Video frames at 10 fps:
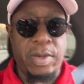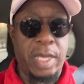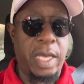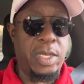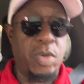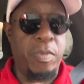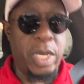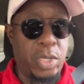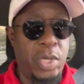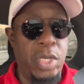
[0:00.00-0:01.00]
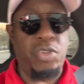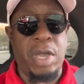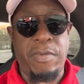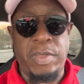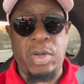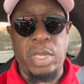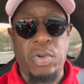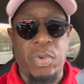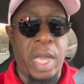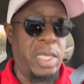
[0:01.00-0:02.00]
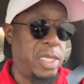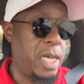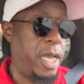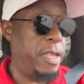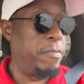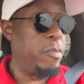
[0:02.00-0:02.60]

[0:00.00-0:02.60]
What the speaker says: Okay, so make sure you're driving on the right side.